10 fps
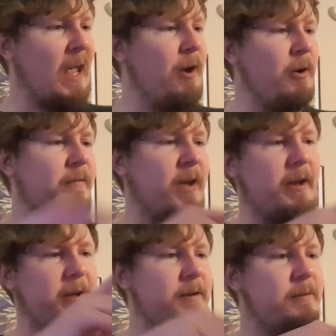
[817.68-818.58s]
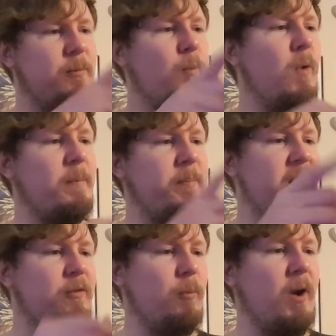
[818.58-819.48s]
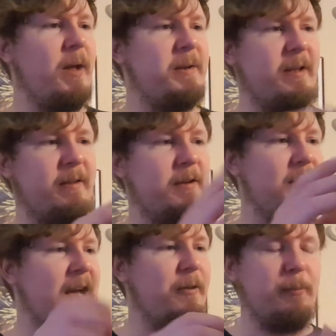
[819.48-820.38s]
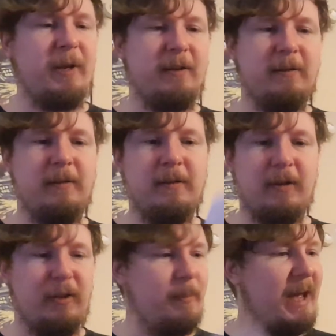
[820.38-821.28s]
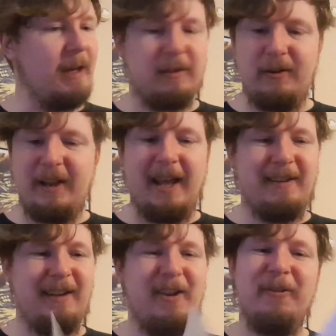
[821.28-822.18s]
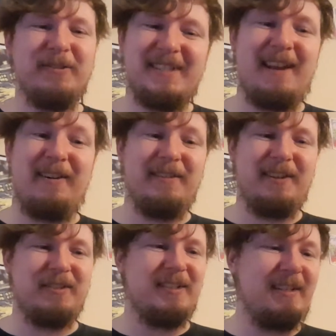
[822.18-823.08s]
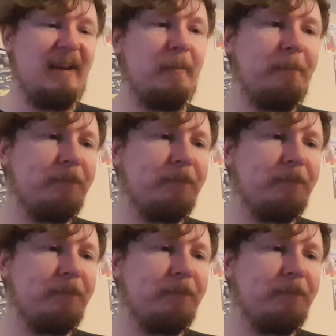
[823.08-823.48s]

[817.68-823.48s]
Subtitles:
Oh, and I've got a what beats what, and then how they're written on the back there. I didn't know it was there until just now.